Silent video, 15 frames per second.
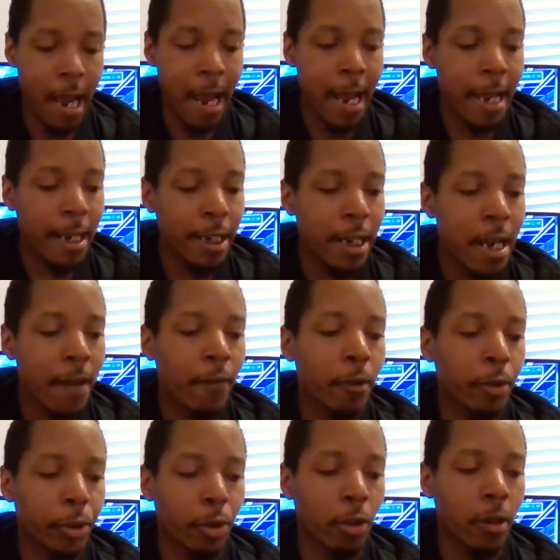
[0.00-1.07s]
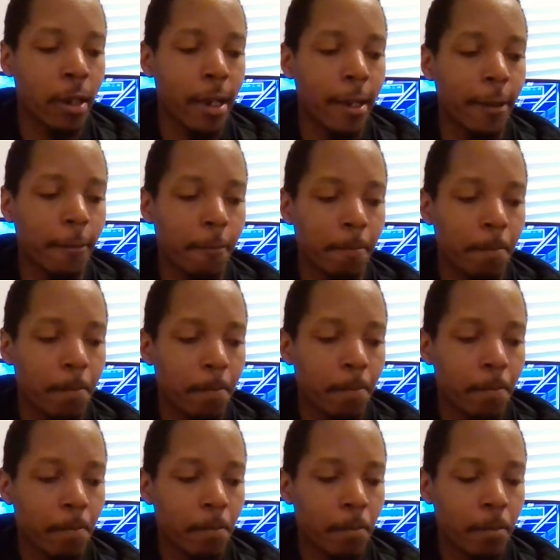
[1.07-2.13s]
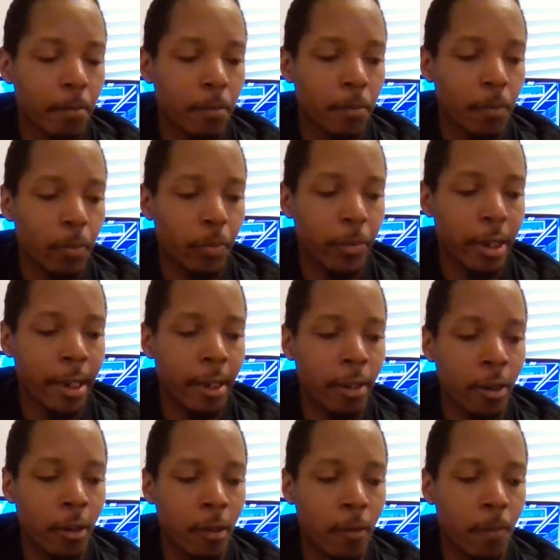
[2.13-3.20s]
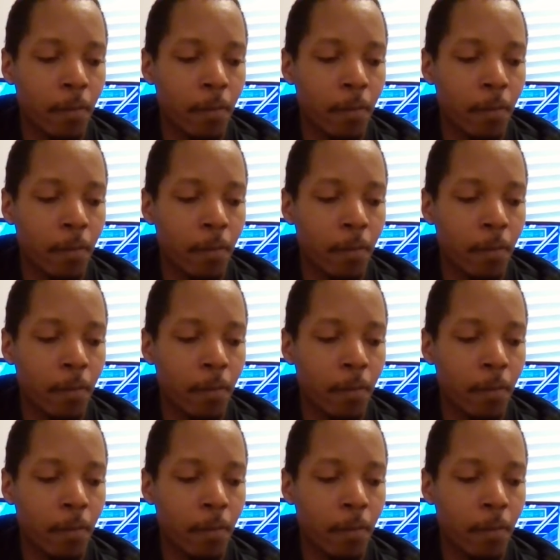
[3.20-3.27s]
I never thought that I